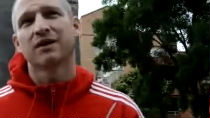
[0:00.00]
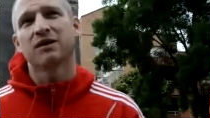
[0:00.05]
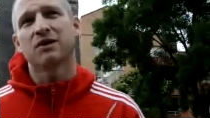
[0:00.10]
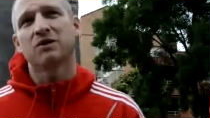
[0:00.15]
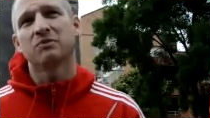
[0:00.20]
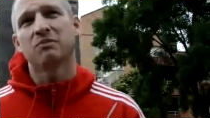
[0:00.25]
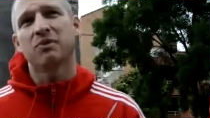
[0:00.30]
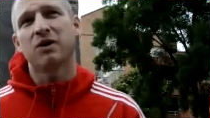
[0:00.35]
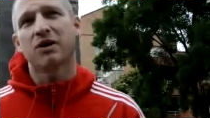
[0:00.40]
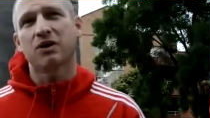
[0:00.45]

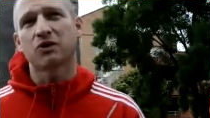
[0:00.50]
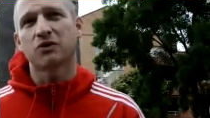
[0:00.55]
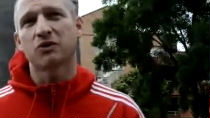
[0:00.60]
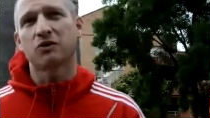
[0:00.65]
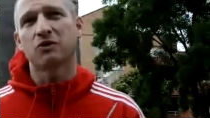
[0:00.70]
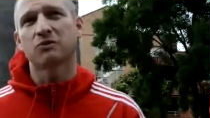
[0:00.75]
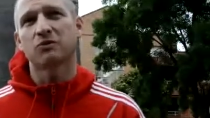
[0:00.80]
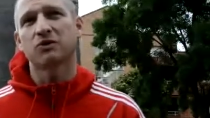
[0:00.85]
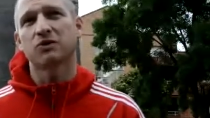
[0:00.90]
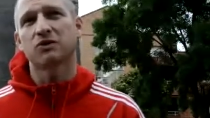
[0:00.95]
the pass
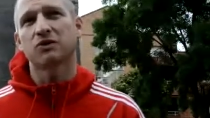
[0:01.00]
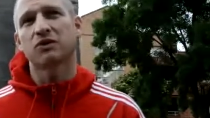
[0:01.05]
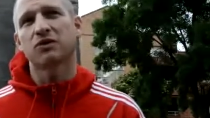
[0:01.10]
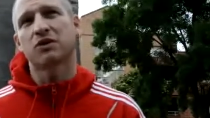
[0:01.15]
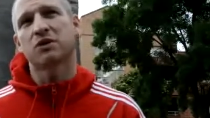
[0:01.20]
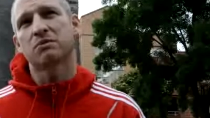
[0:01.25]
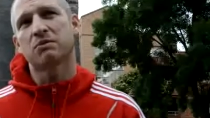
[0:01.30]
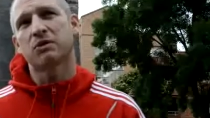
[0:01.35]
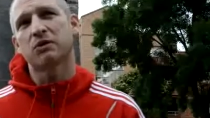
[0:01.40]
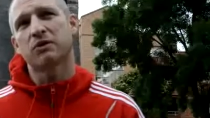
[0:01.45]
option is
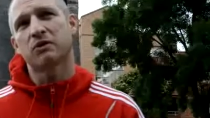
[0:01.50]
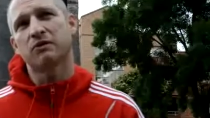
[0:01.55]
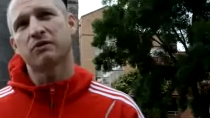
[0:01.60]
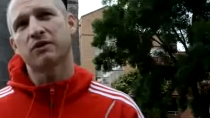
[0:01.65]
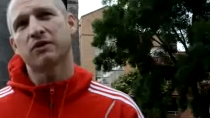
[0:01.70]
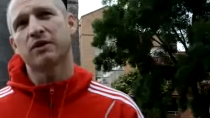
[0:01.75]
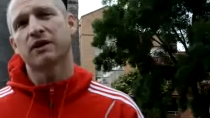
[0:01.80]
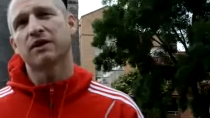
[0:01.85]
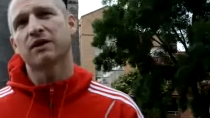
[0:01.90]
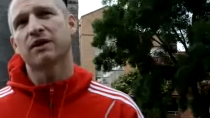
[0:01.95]
going to be
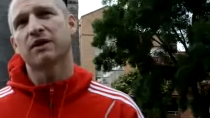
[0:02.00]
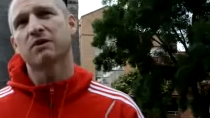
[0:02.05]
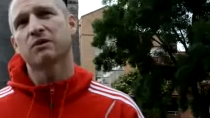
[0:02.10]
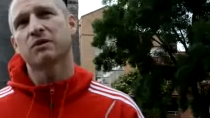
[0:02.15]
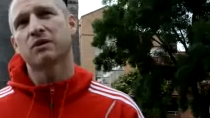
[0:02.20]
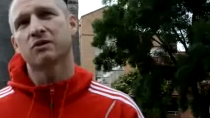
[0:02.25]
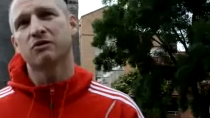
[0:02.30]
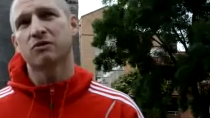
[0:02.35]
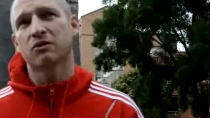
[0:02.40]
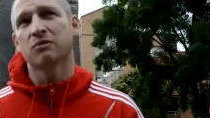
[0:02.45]
offered, they know
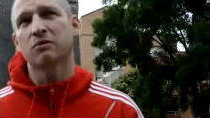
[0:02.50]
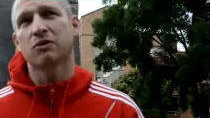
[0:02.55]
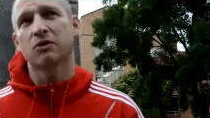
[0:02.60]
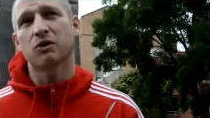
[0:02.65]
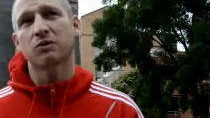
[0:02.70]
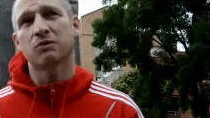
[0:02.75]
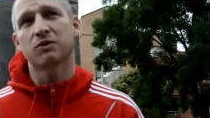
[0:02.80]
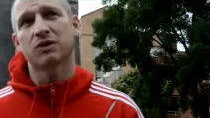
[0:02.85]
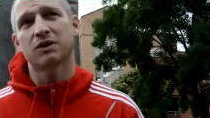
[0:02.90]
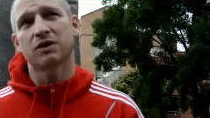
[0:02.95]
where the dribble
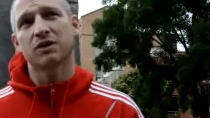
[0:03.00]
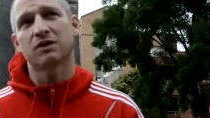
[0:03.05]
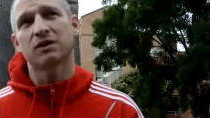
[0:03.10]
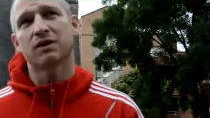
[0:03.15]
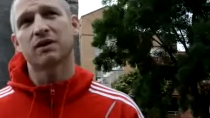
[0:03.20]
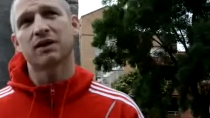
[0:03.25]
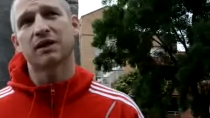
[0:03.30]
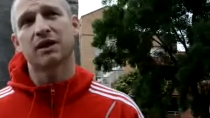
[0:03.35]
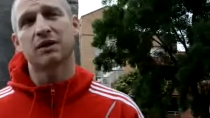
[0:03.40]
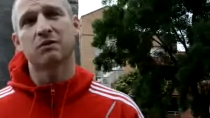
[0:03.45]
option is,
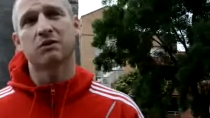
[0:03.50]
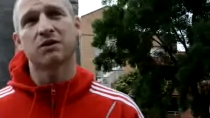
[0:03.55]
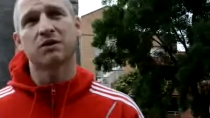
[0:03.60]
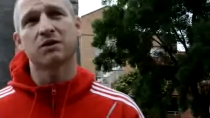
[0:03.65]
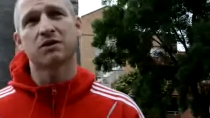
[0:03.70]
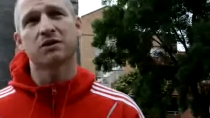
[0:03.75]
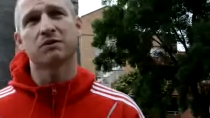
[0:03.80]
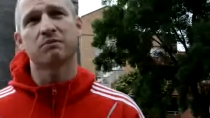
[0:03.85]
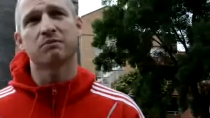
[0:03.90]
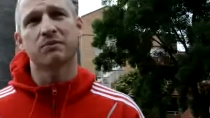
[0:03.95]
and they know where the,